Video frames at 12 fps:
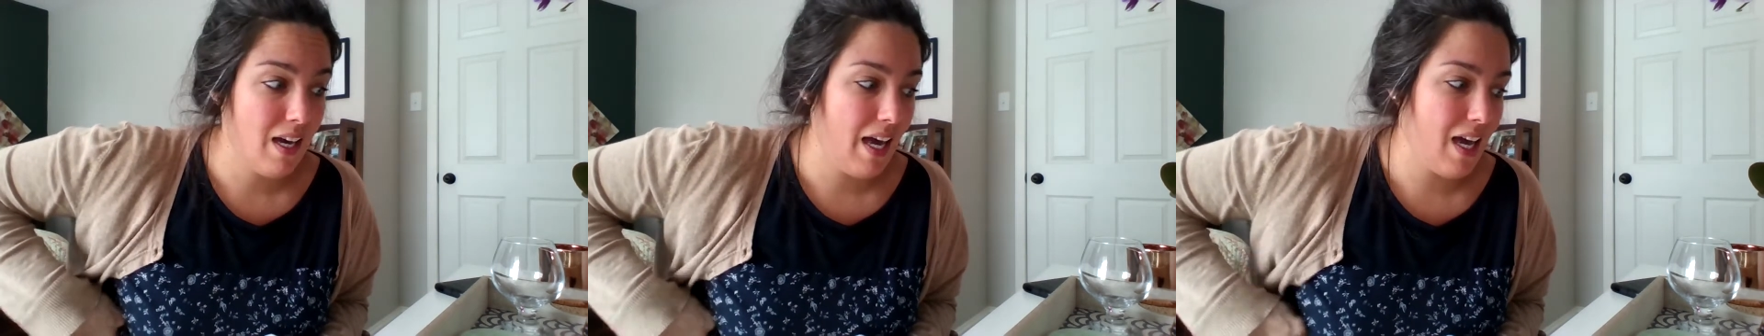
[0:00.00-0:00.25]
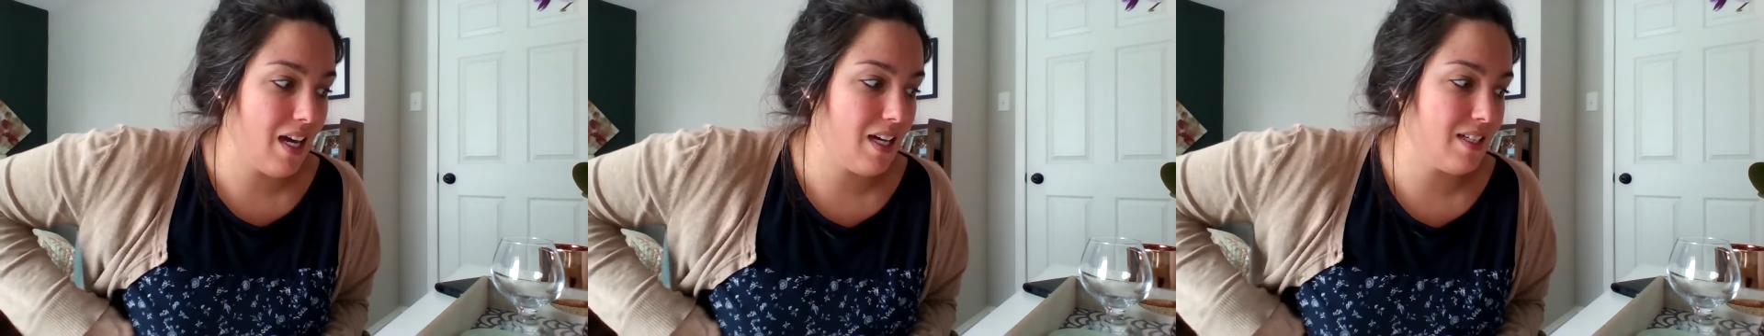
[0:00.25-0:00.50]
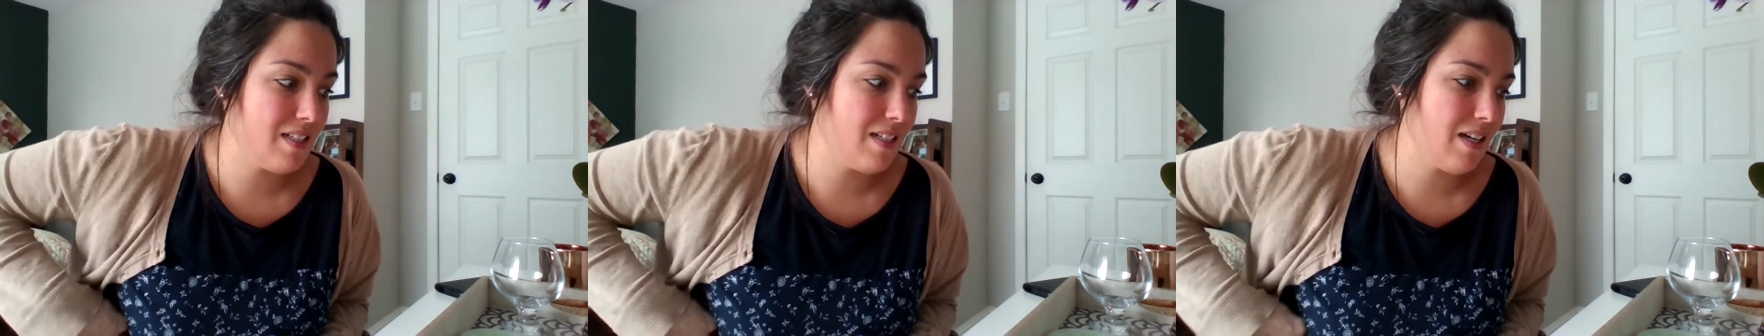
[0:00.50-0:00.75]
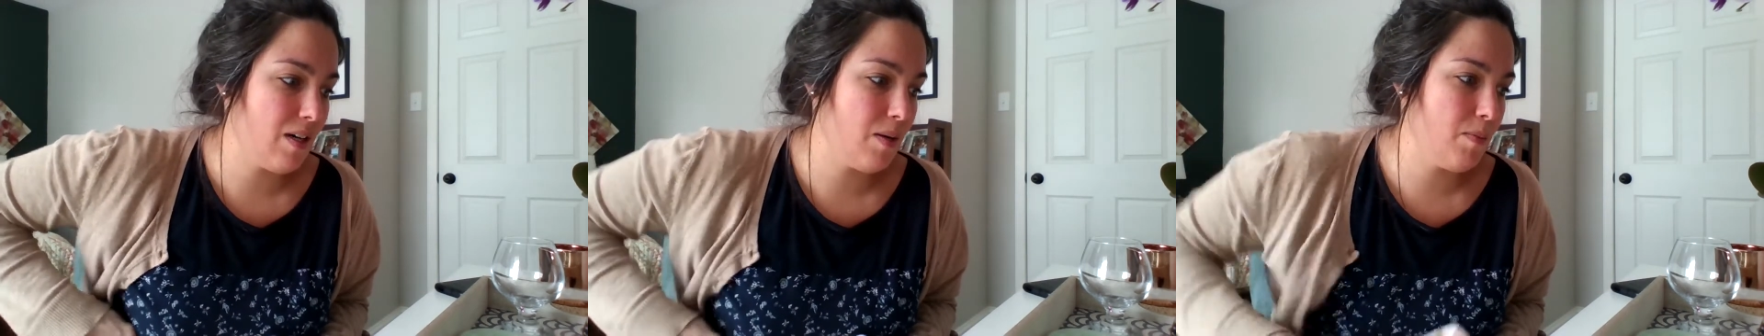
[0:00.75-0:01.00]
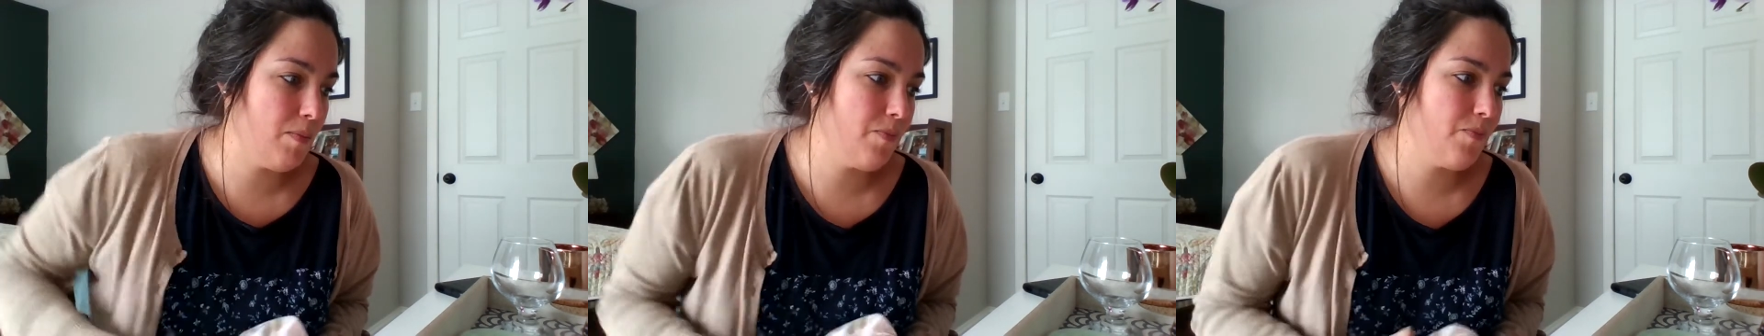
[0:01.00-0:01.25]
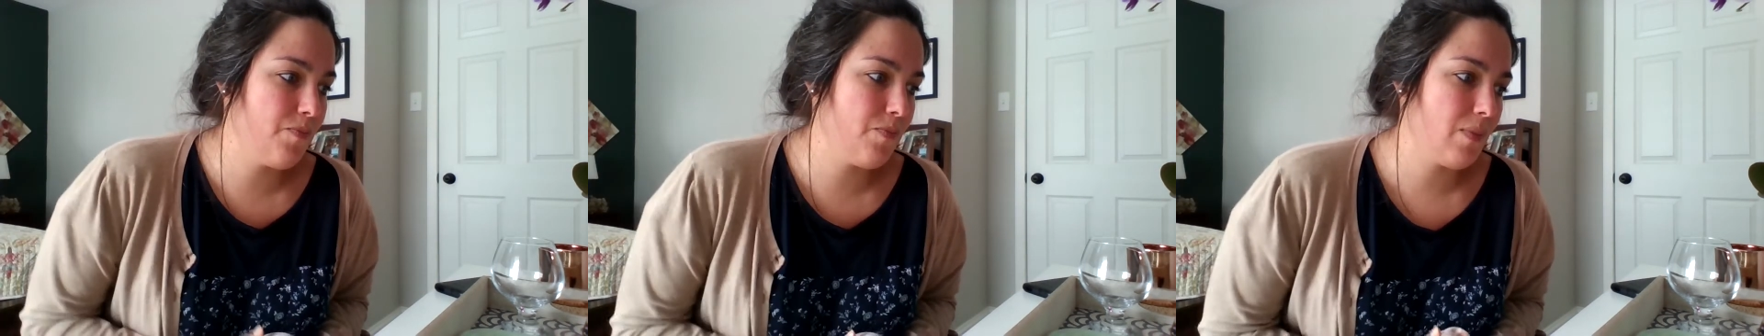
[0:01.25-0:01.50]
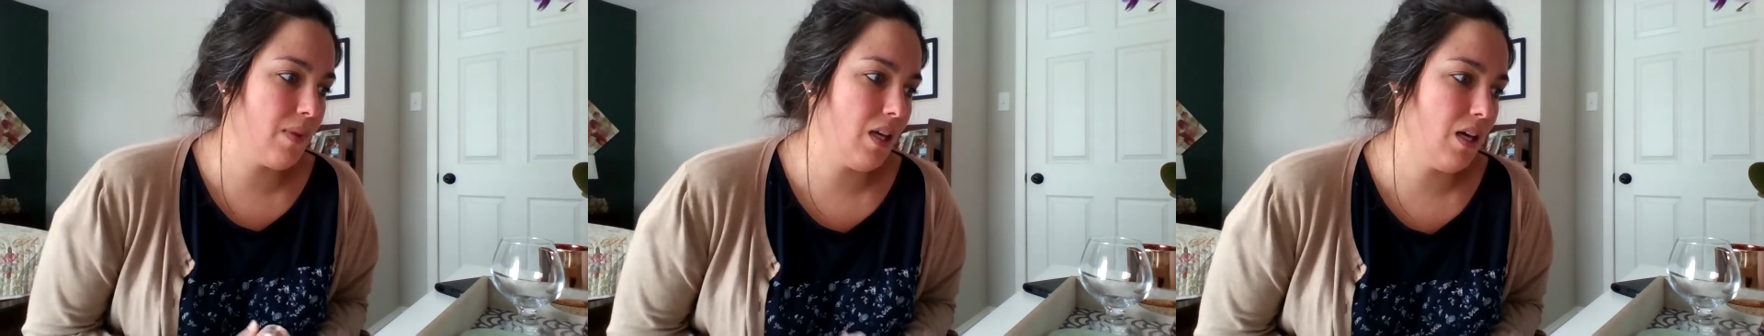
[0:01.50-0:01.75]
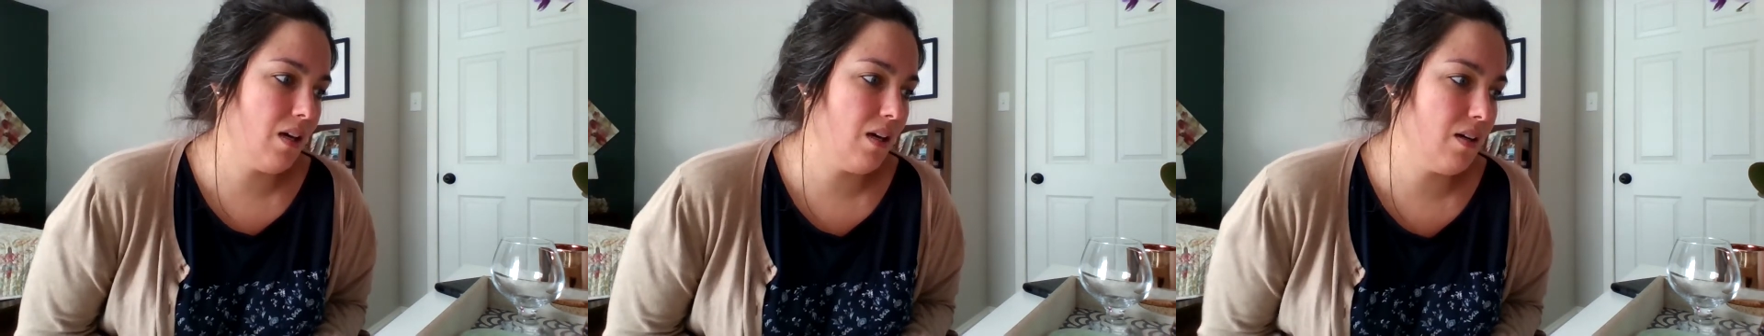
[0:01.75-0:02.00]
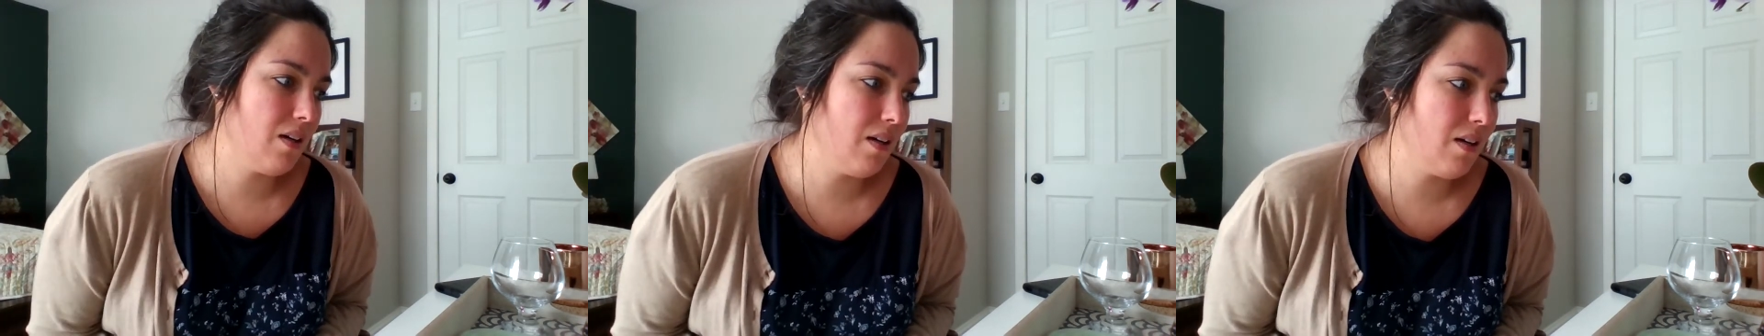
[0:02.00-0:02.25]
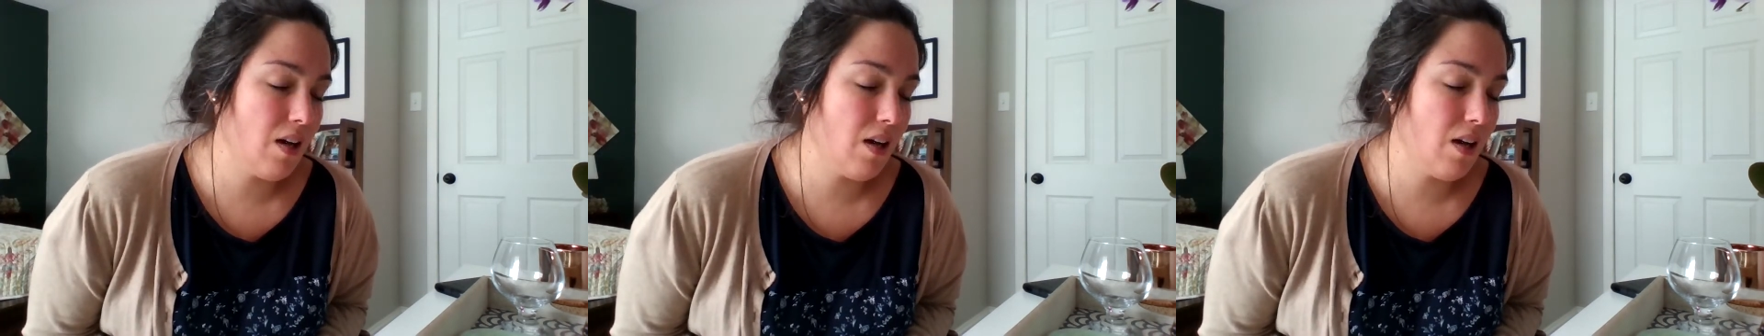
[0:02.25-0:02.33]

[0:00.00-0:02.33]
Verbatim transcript: and um, a